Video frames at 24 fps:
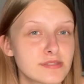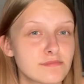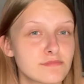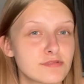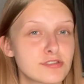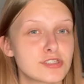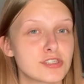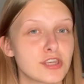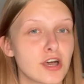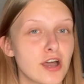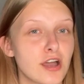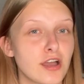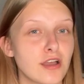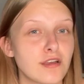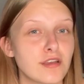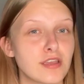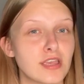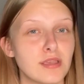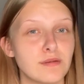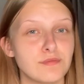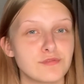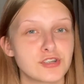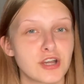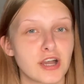so
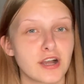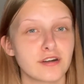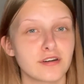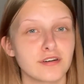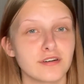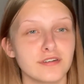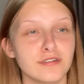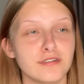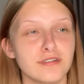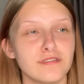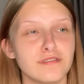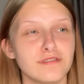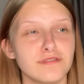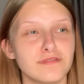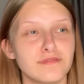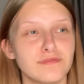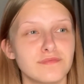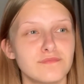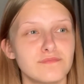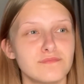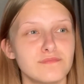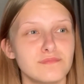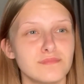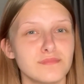keep track of
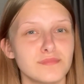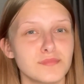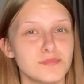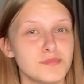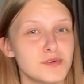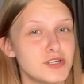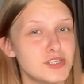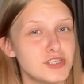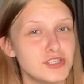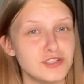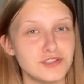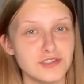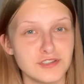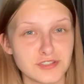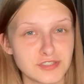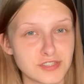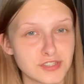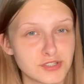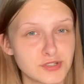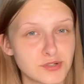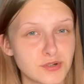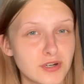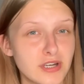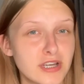when you use the
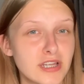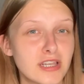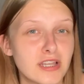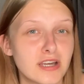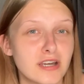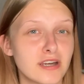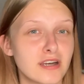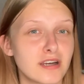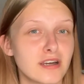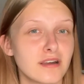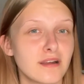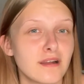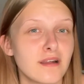toilet,